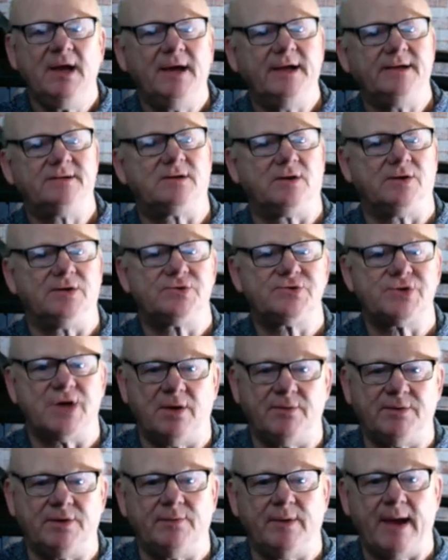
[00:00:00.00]
It's going to show
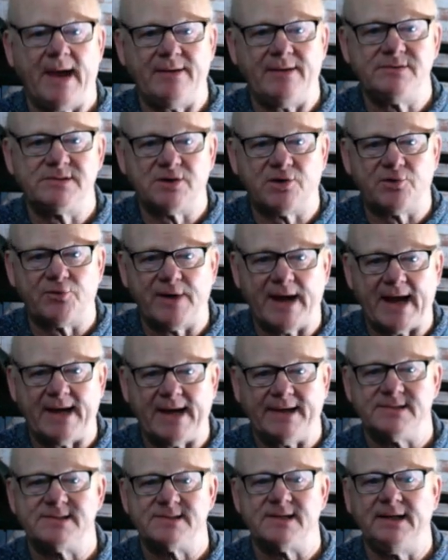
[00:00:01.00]
you how to
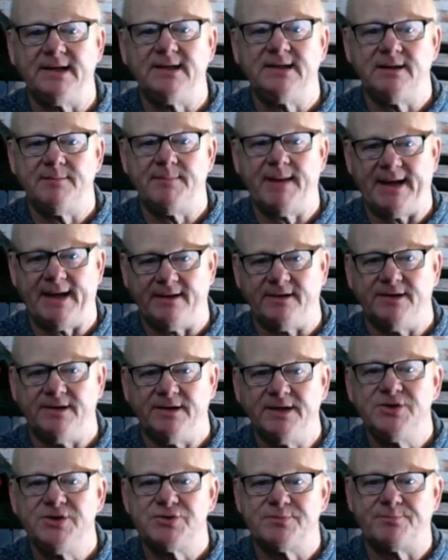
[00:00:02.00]
create an in-demand
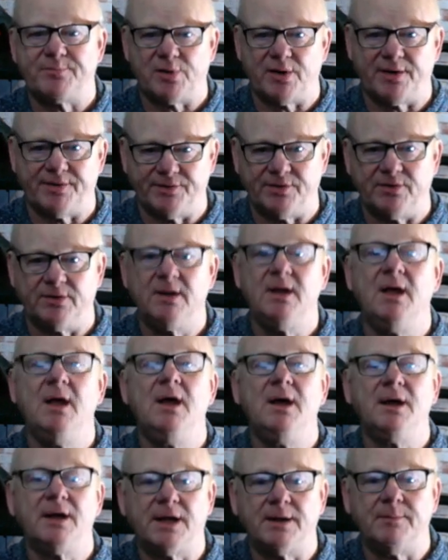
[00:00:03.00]
niche product
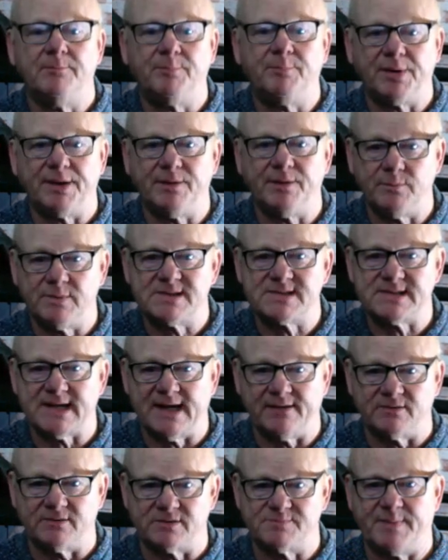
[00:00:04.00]
complete with
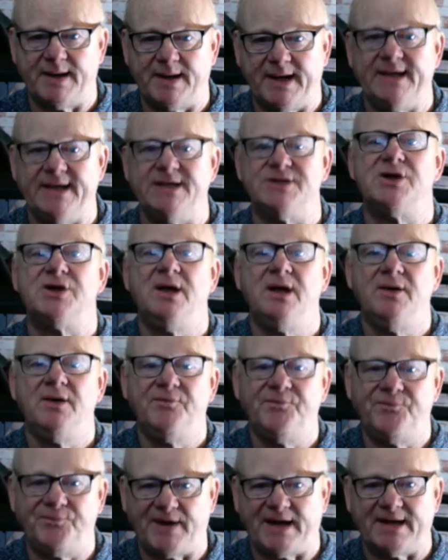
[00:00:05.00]
sales page
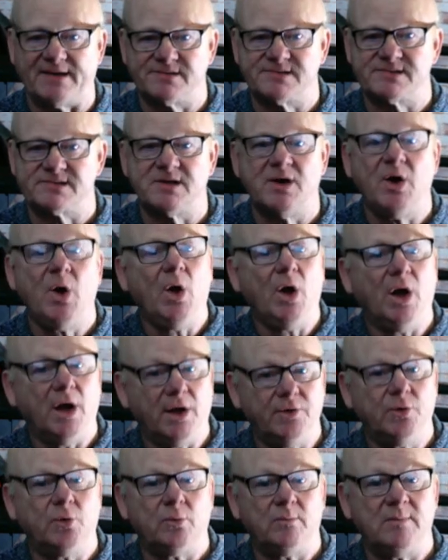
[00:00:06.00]
fast
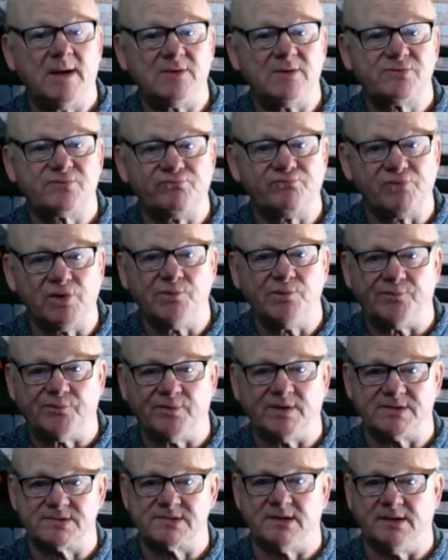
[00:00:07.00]
and almost
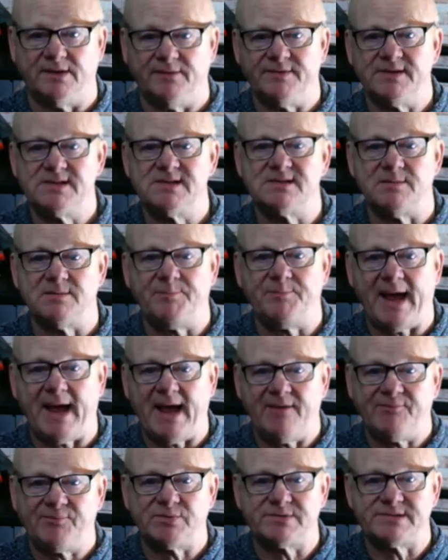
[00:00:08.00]
ruthlessly. This is a
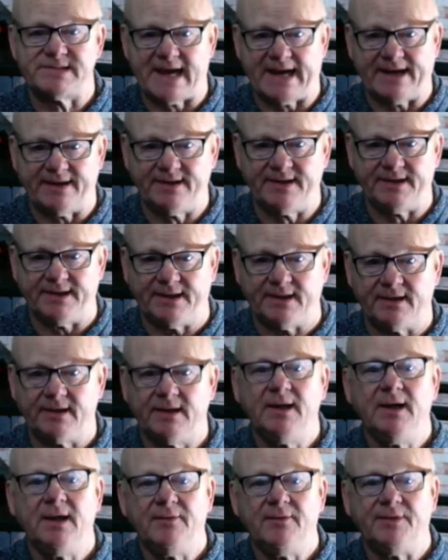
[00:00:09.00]
powerful technique
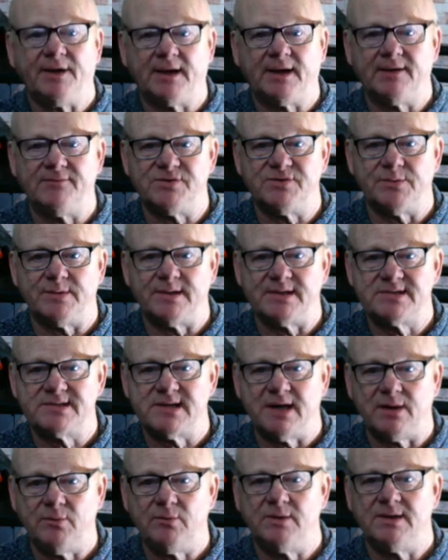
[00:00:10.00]
that gives you a
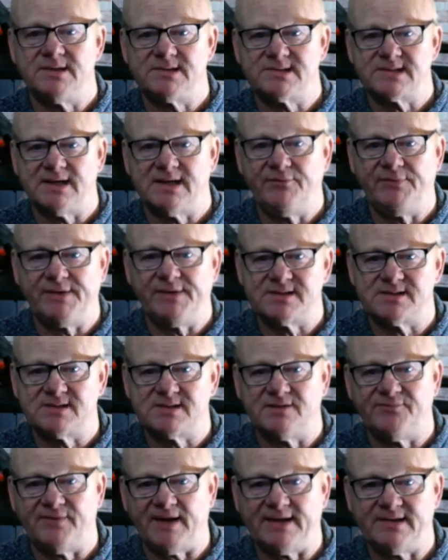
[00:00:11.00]
totally serious
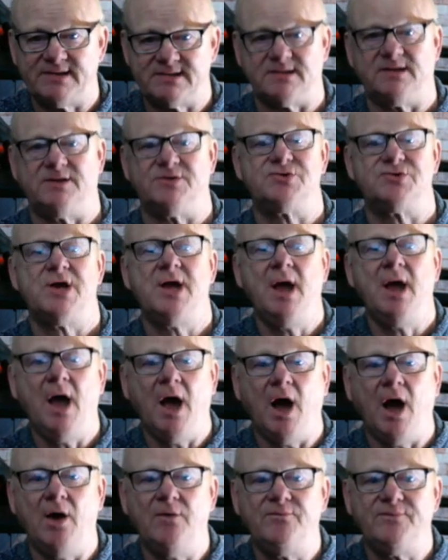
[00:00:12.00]
advantage
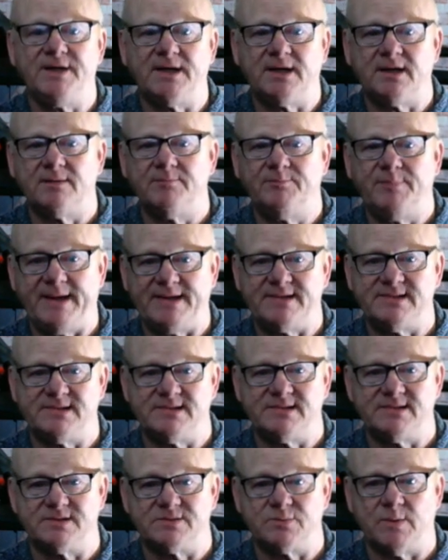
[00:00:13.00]
over your
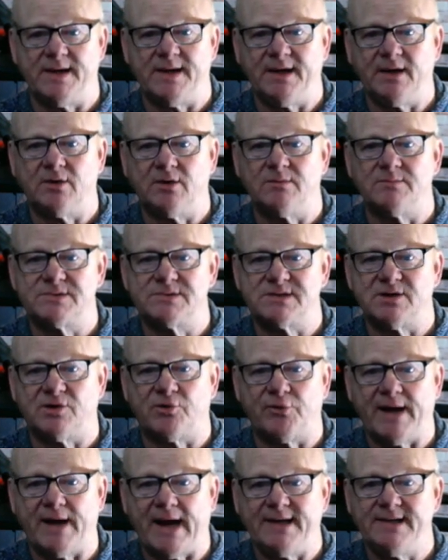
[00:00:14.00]
competitors when it comes to
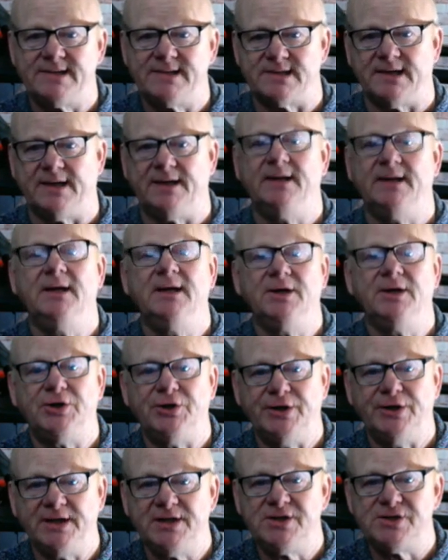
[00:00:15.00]
creating
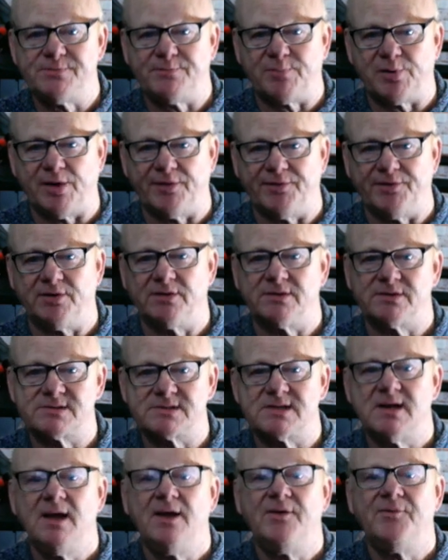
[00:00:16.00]
niche
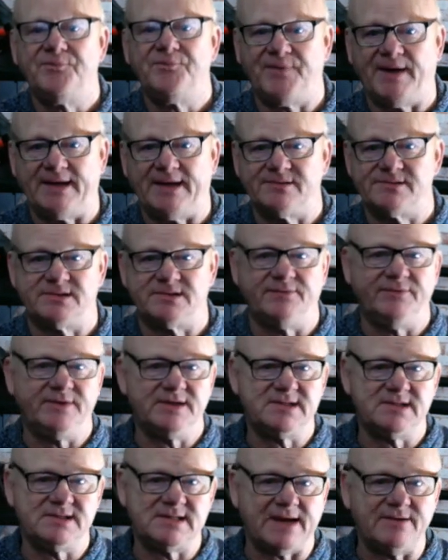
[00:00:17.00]
products fast. And
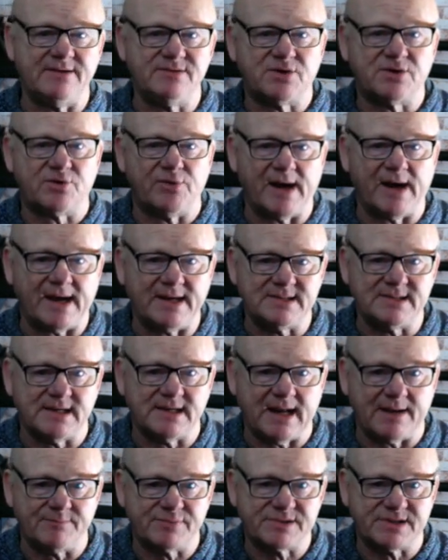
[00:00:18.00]
this is how to create an
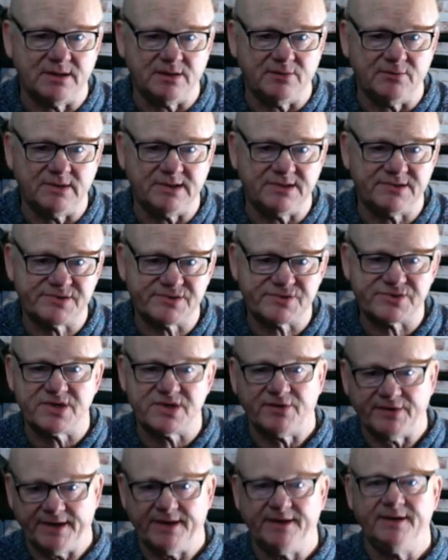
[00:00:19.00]
absolutely
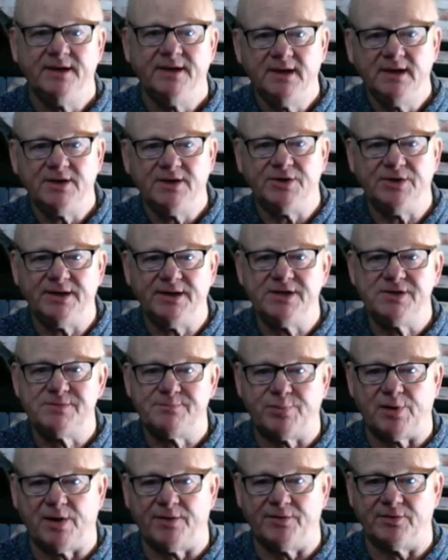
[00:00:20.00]
stunning niche
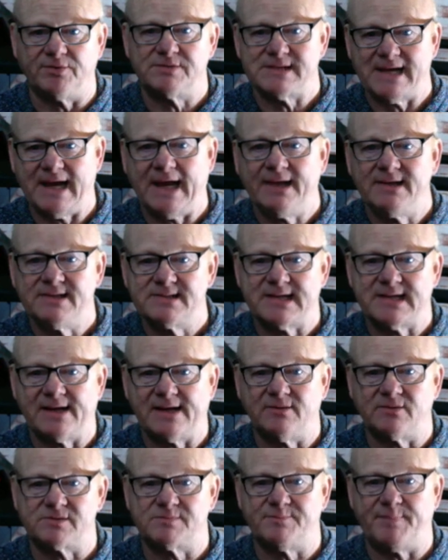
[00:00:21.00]
product and
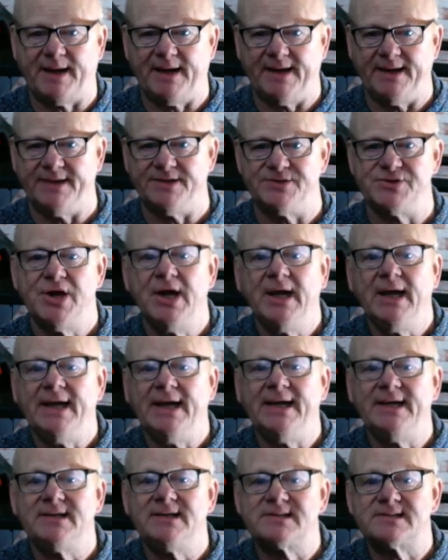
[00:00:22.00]
sales page
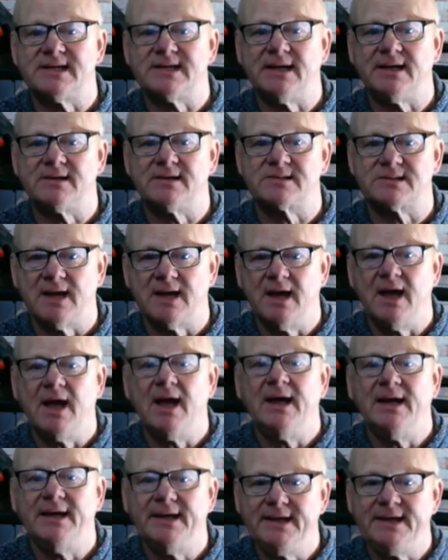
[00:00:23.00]
in six
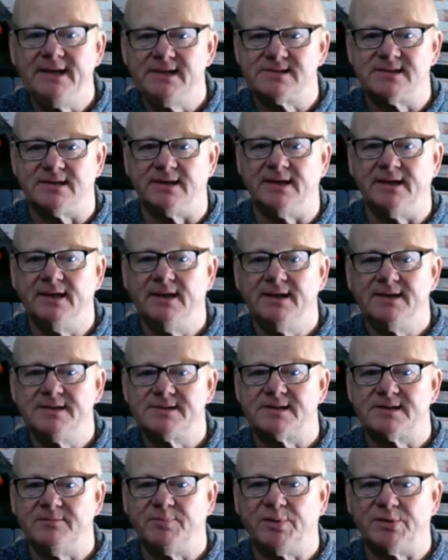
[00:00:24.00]
easy,
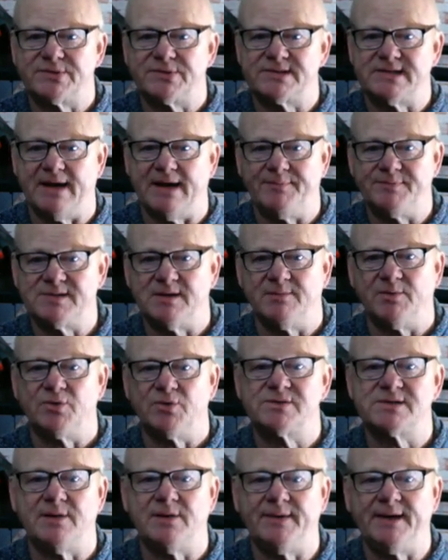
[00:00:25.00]
simple steps. I'm
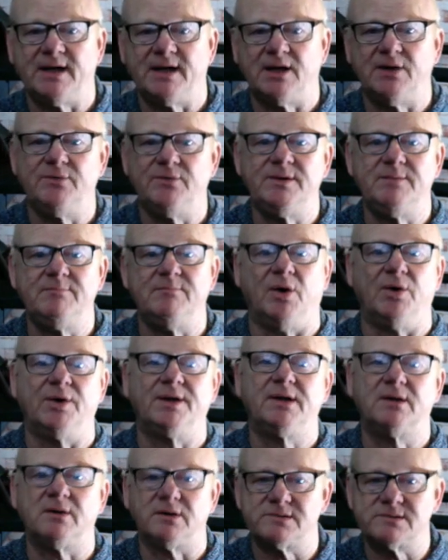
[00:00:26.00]
also including my
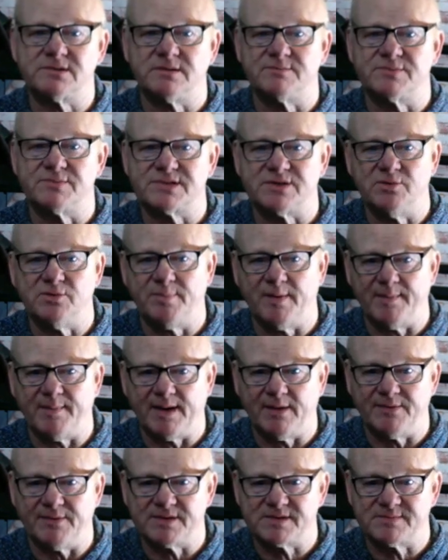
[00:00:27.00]
custom super
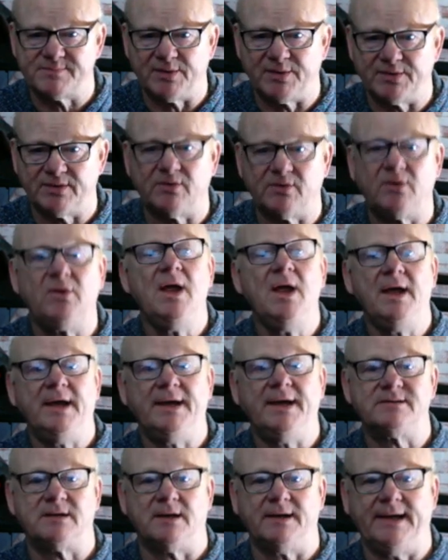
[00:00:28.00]
bonus bundle.
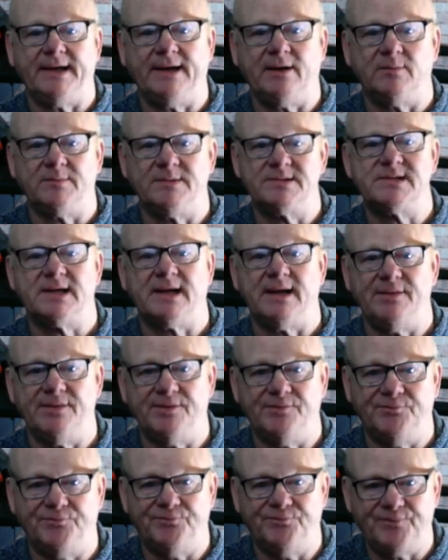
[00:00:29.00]
It's going to help you to get
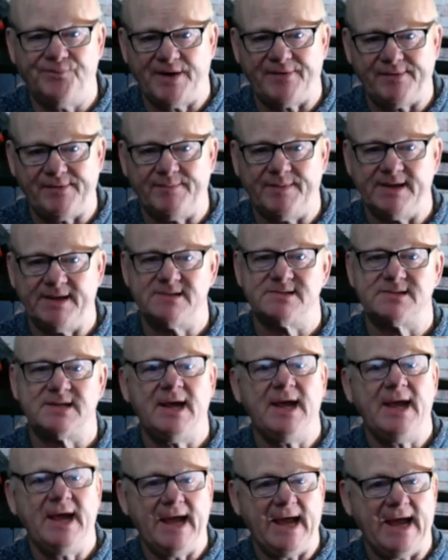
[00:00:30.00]
the very best
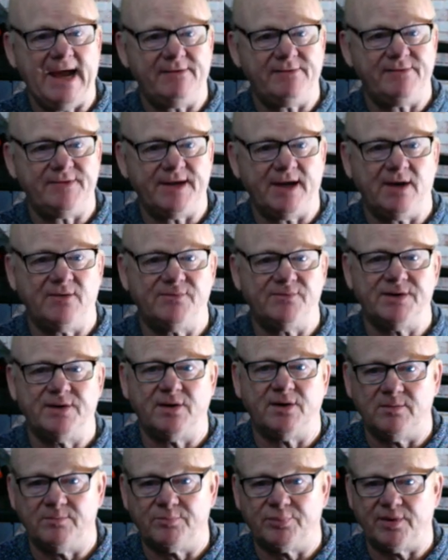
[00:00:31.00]
out of the
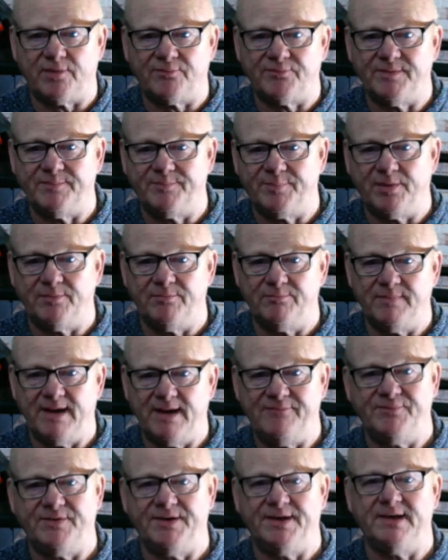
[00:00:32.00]
overnight profit pump
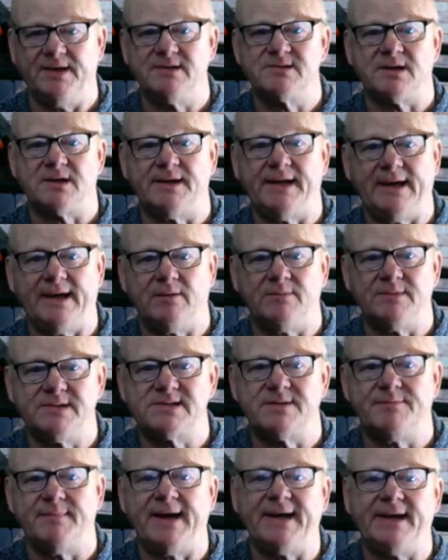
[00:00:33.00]
method and it's going to help you
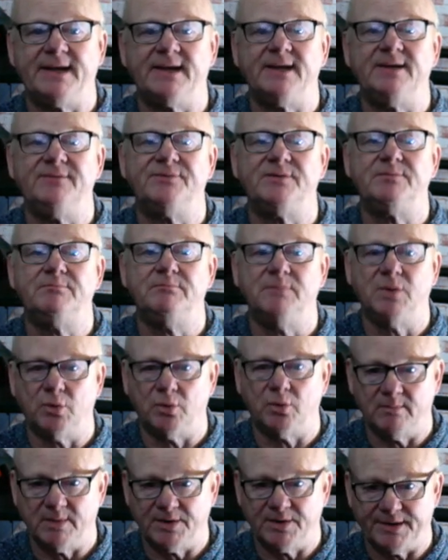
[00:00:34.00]
to make even
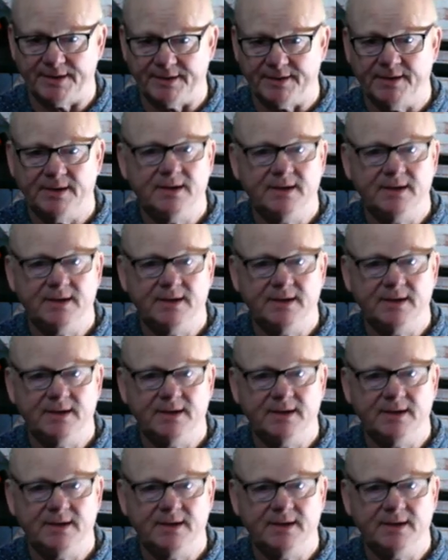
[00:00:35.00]
more money.